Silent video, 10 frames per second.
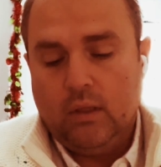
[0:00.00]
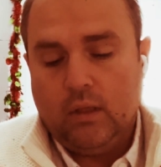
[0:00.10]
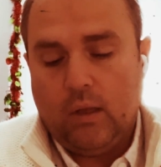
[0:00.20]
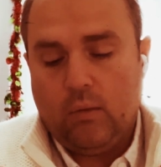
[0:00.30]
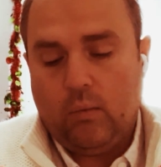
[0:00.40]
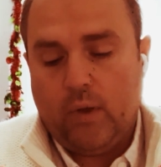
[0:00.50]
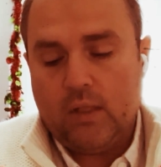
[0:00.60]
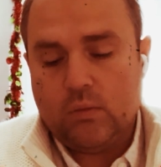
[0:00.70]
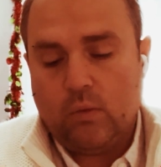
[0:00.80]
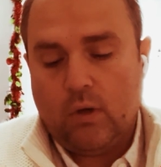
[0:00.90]
They will
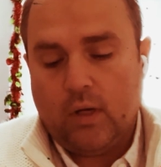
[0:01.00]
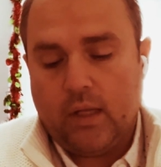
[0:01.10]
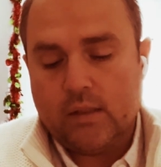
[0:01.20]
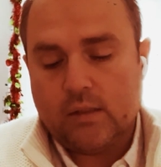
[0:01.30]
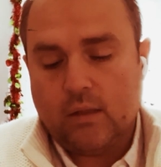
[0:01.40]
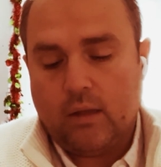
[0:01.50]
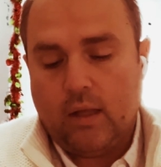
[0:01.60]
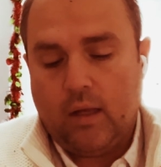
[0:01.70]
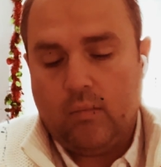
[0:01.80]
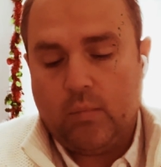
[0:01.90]
wage war against the
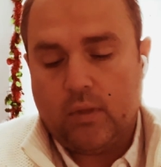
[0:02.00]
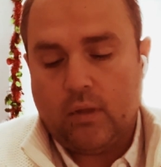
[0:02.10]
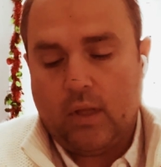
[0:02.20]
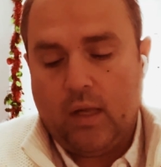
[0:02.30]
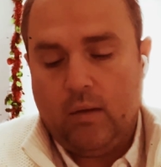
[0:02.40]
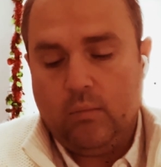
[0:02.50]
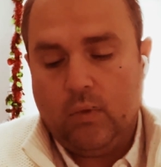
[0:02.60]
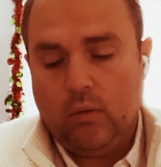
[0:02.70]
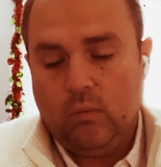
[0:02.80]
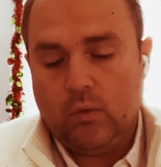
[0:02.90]
Lamb, but the Lamb
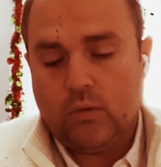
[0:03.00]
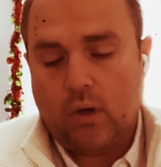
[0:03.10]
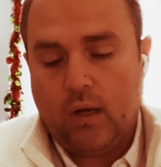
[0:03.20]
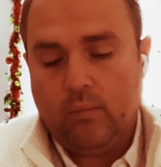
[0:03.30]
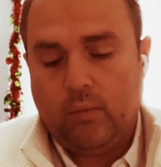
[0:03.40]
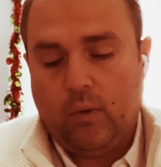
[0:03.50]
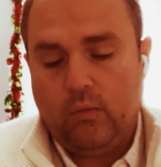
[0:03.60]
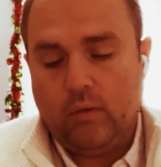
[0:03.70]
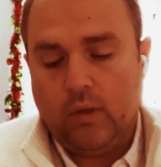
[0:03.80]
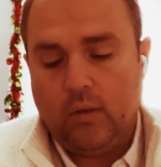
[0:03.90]
will triumph
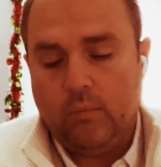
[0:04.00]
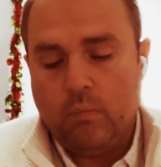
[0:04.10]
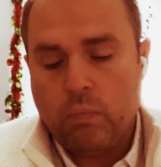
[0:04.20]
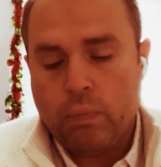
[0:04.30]
over them